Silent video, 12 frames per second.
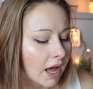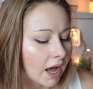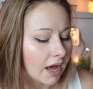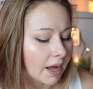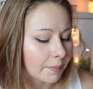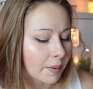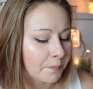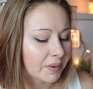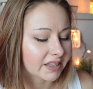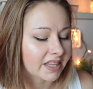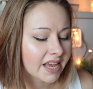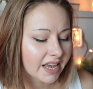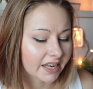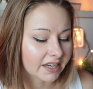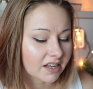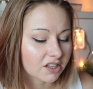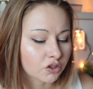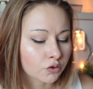But
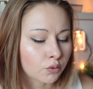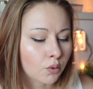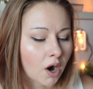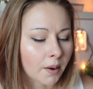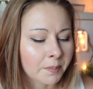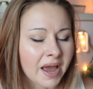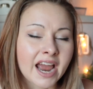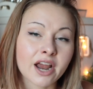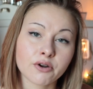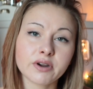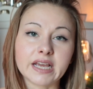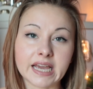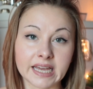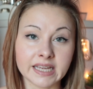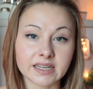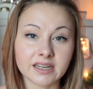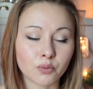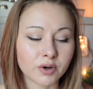then you are pairing
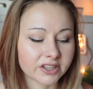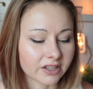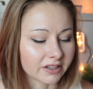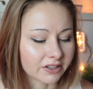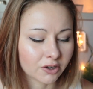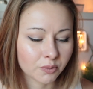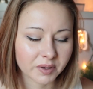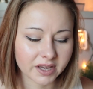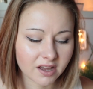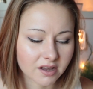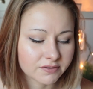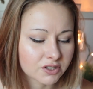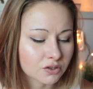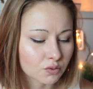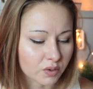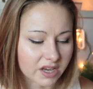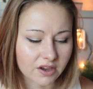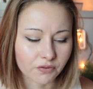it with a little bit of
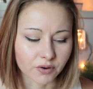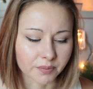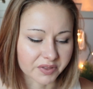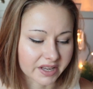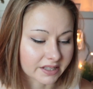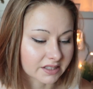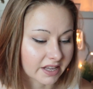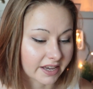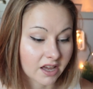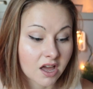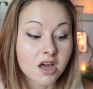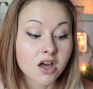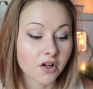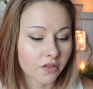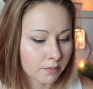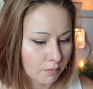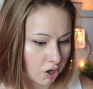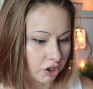sweet from things like
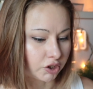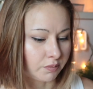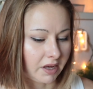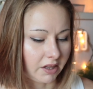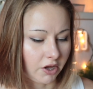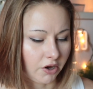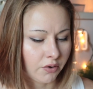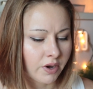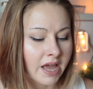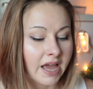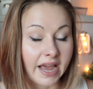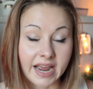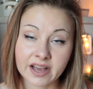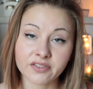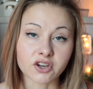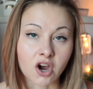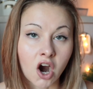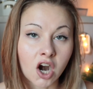the marshmallow and
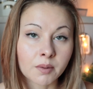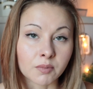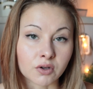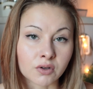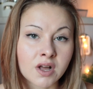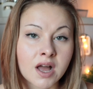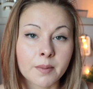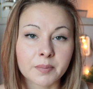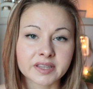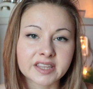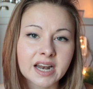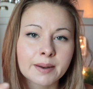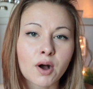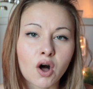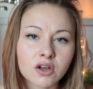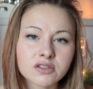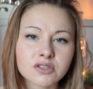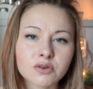the caramel, but then I'm
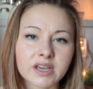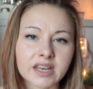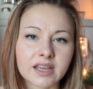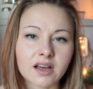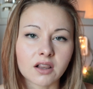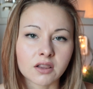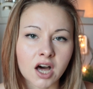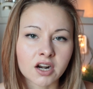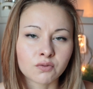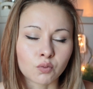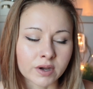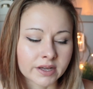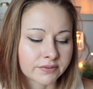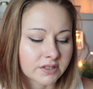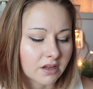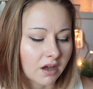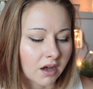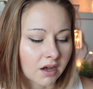also getting a lot of
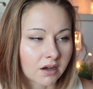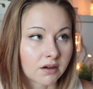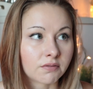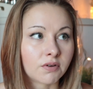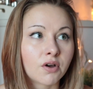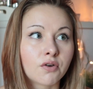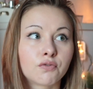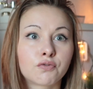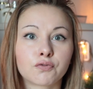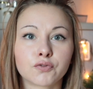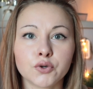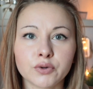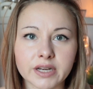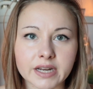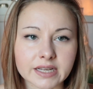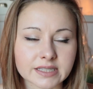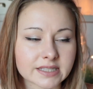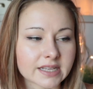whiffs of
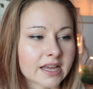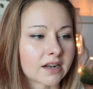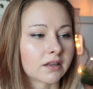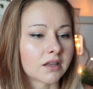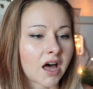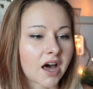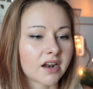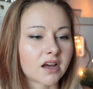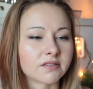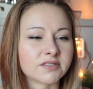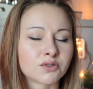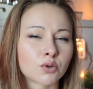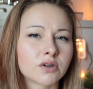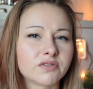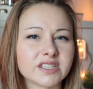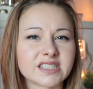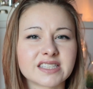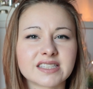fruitiness and a lot of sort of
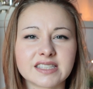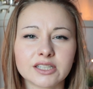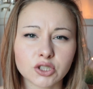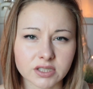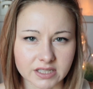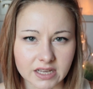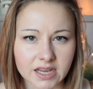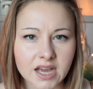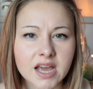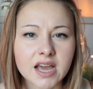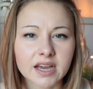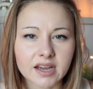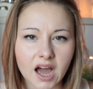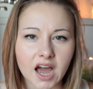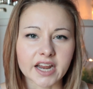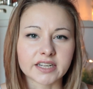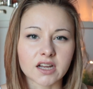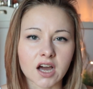this citrusy
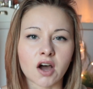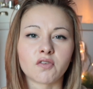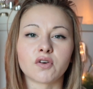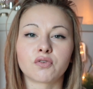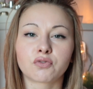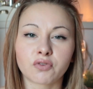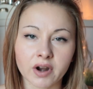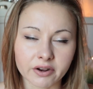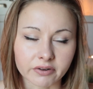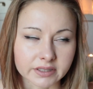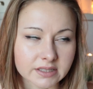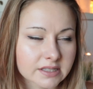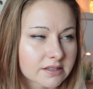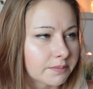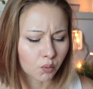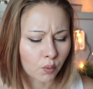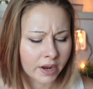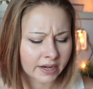kind of fragrance.
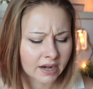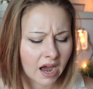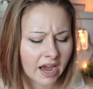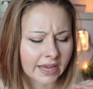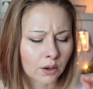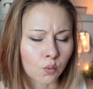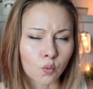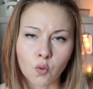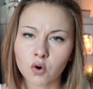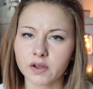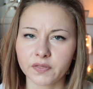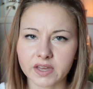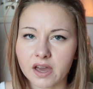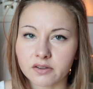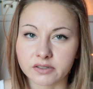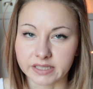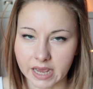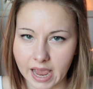When I wore it the other
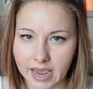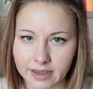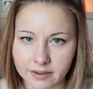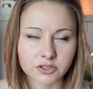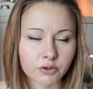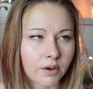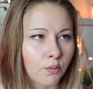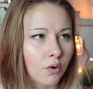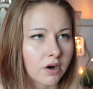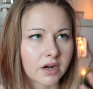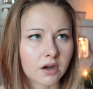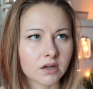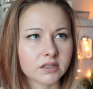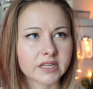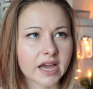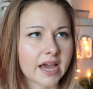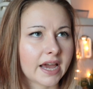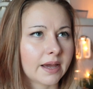day, so I wore it all
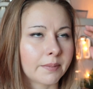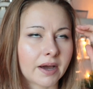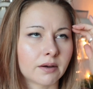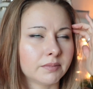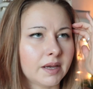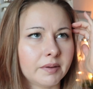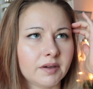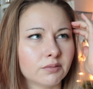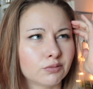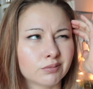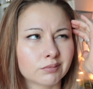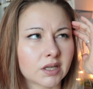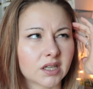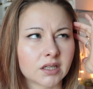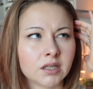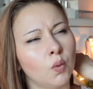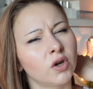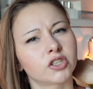day about maybe
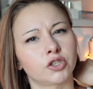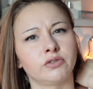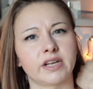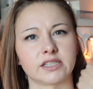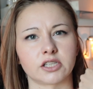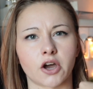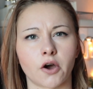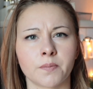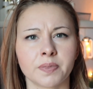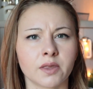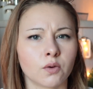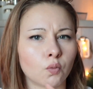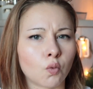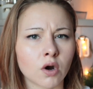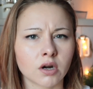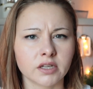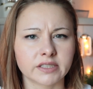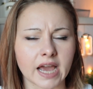1 or 2 days ago,
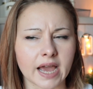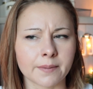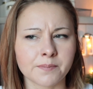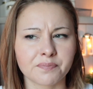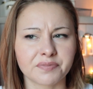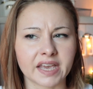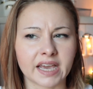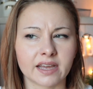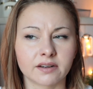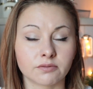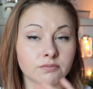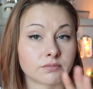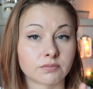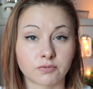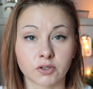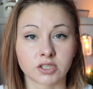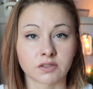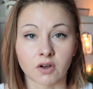wore it all day, and
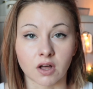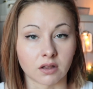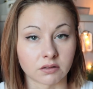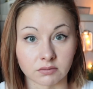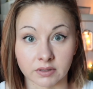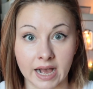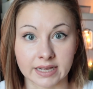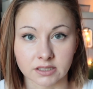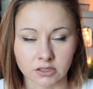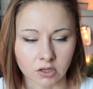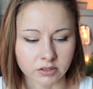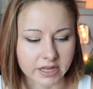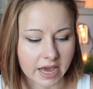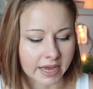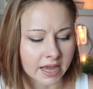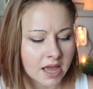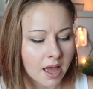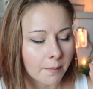first of all, lasted all day.